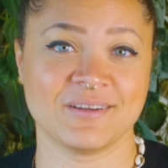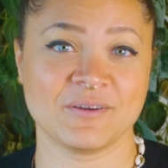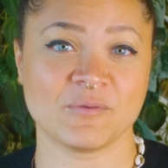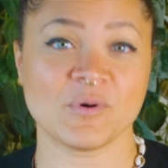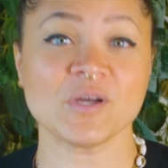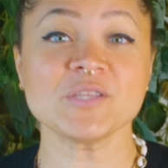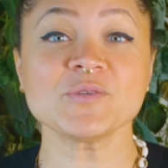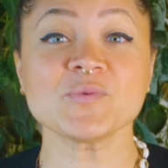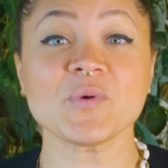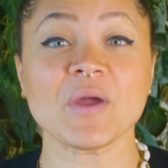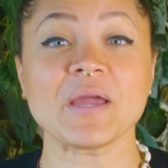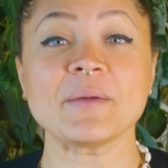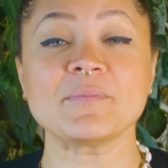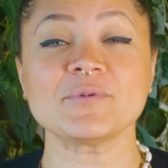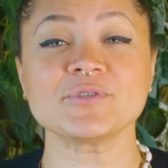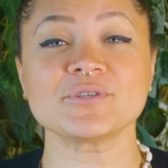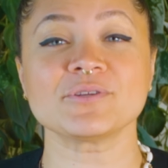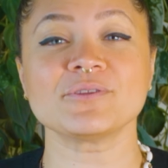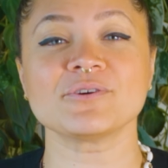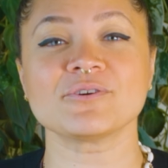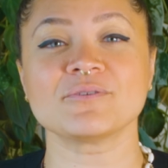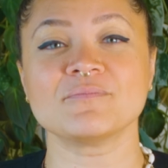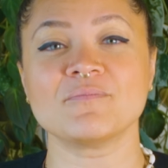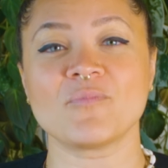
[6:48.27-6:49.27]
Once we're able
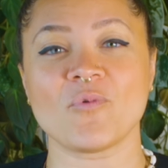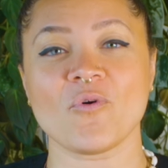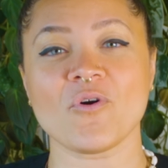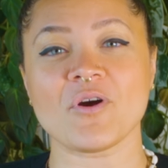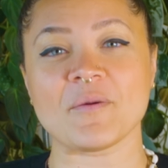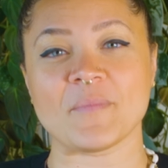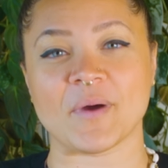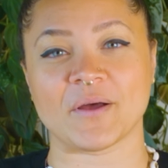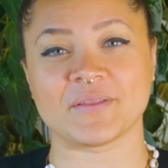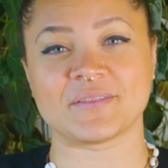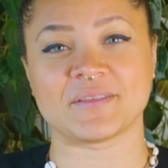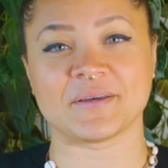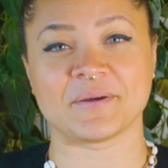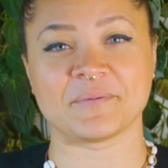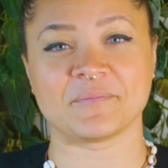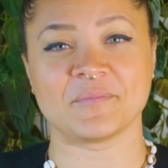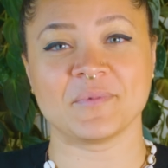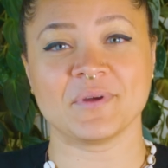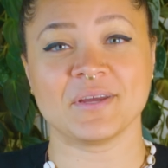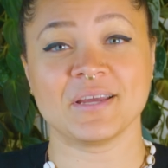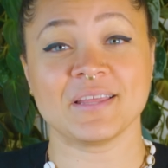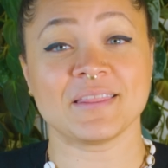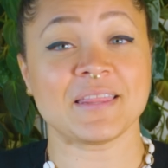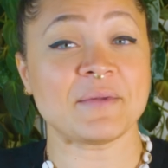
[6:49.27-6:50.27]
to learn more about them,
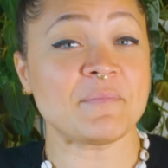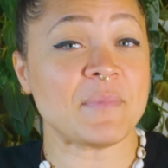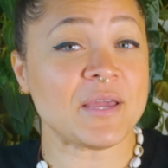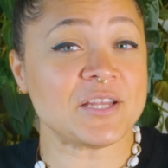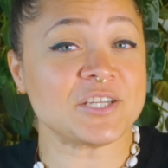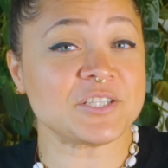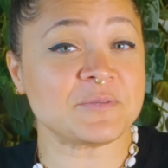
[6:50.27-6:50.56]
they may